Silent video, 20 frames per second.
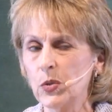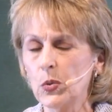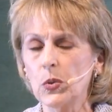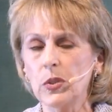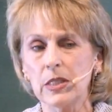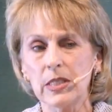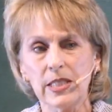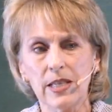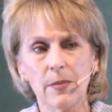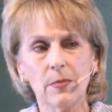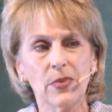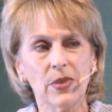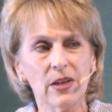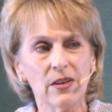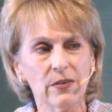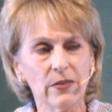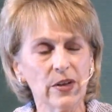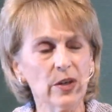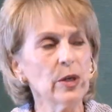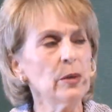towards
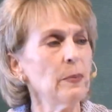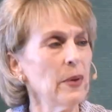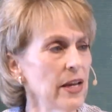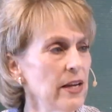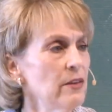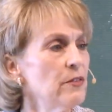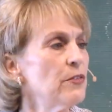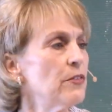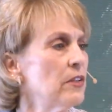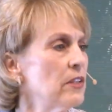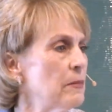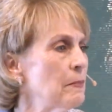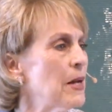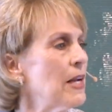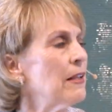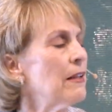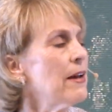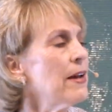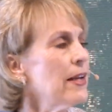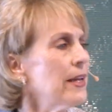something very painful in my
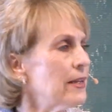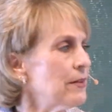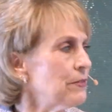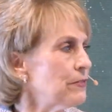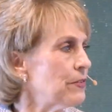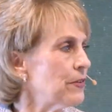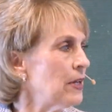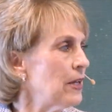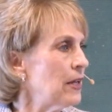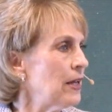life.